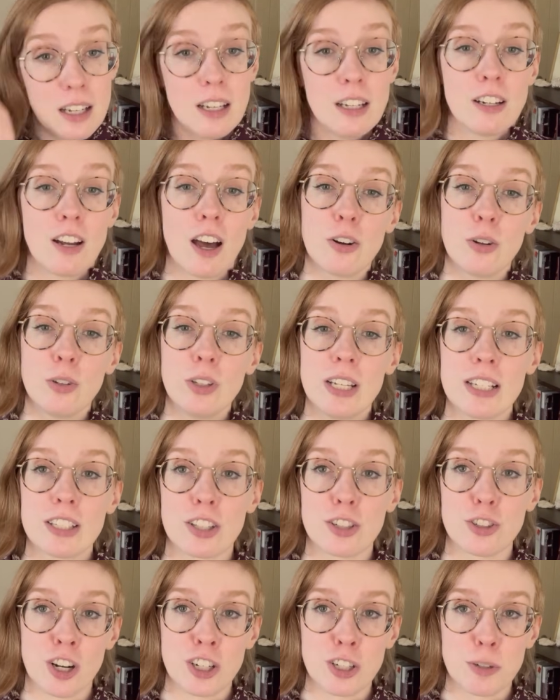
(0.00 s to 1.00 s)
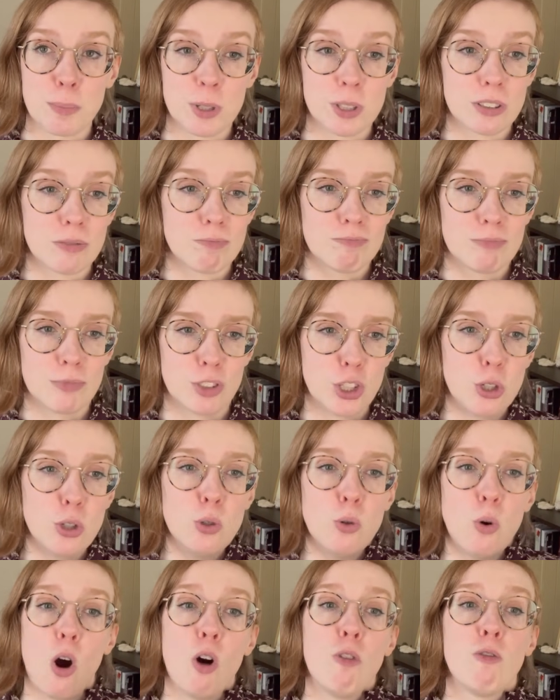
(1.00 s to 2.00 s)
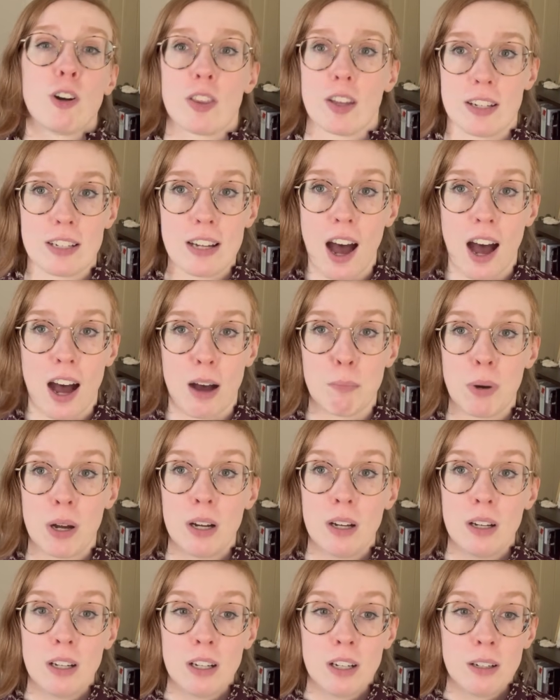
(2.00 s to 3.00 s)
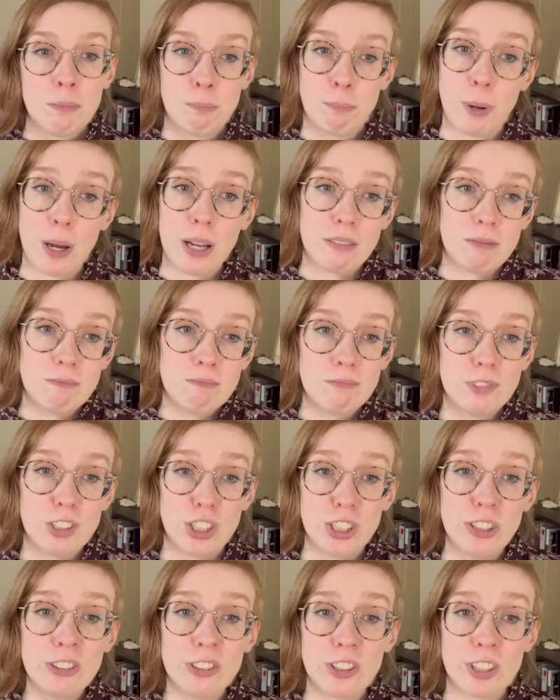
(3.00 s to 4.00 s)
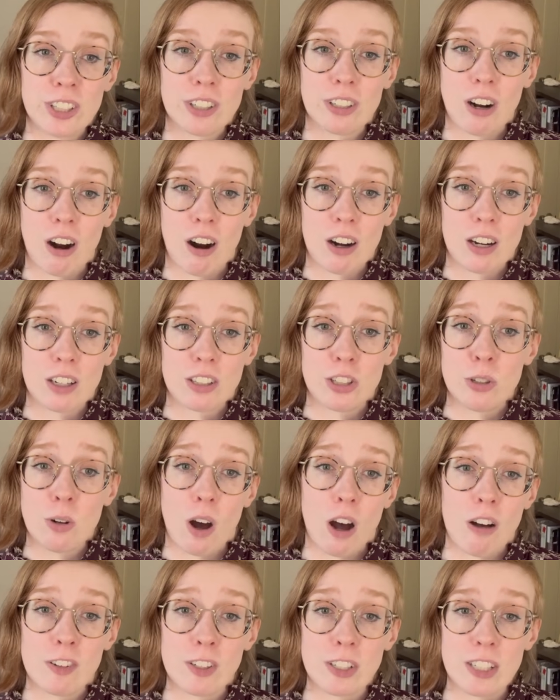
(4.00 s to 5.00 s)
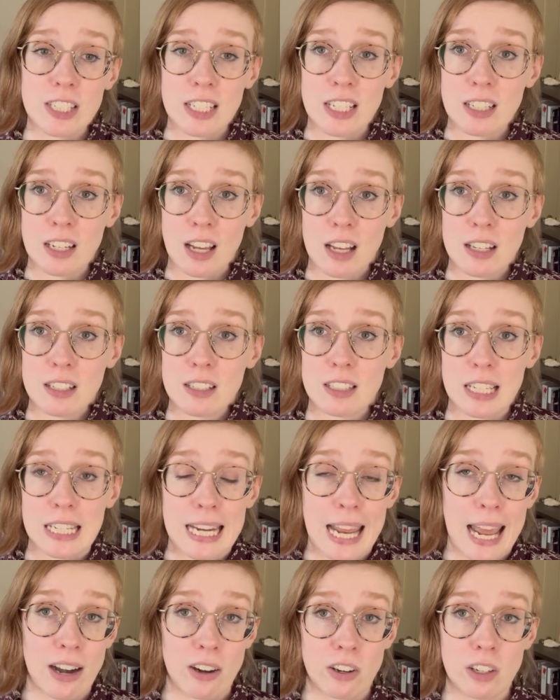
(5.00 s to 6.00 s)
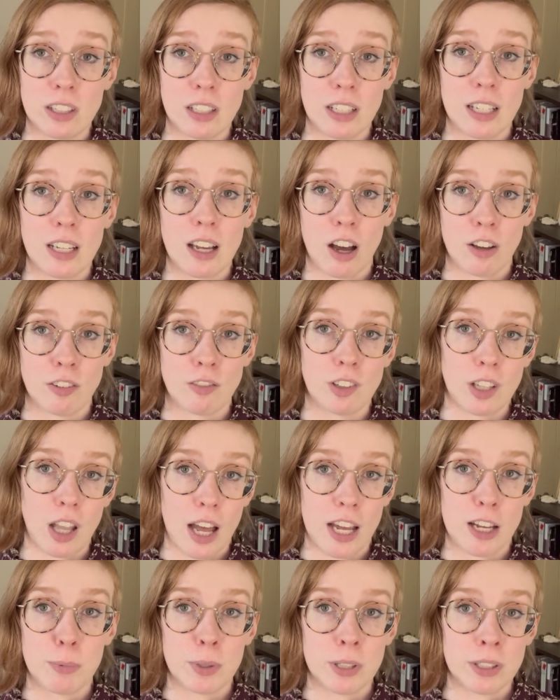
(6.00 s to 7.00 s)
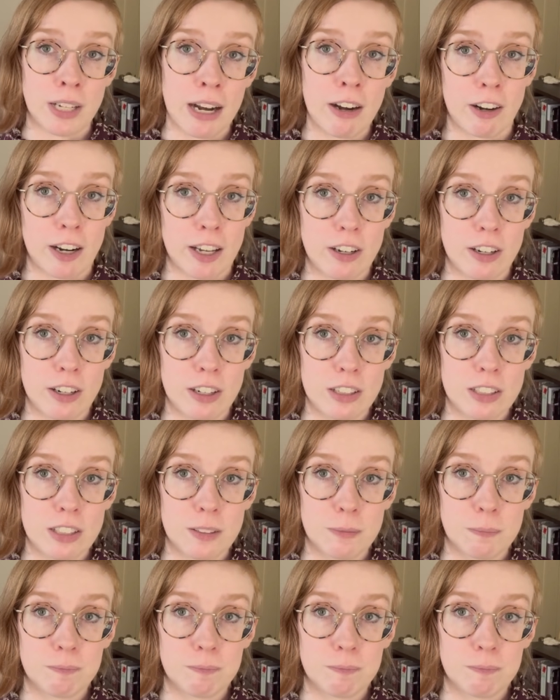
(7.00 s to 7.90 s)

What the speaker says: Not only is the Trunchbull too over the top, but children are too often seen as inherently unreliable narrators.